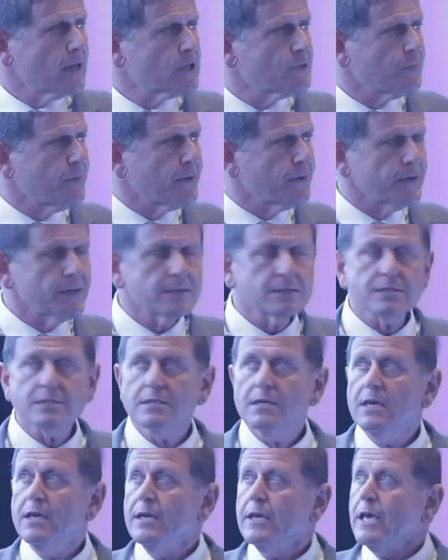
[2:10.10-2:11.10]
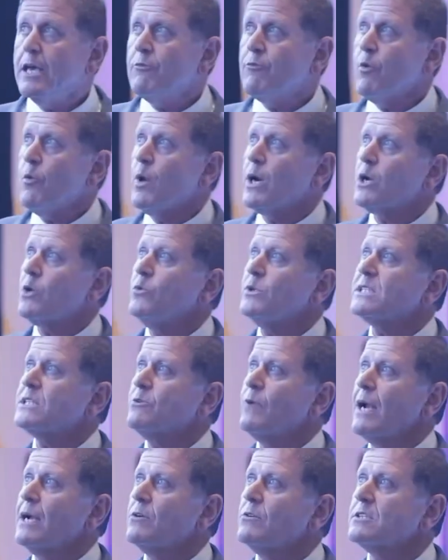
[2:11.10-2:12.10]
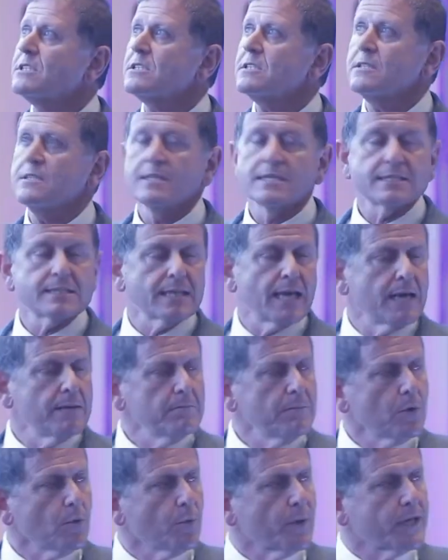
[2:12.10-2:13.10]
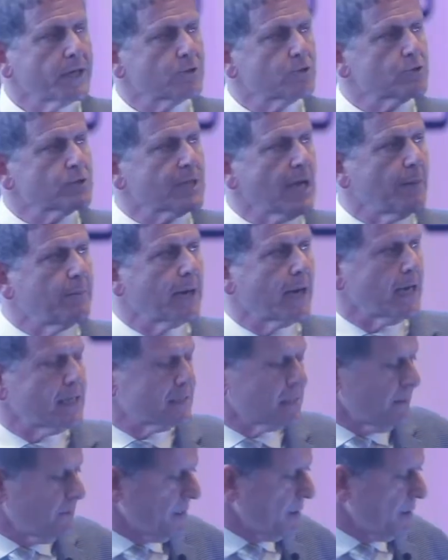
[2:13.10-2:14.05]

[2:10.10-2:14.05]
experience. If we work with granules, the same. We need to stabilize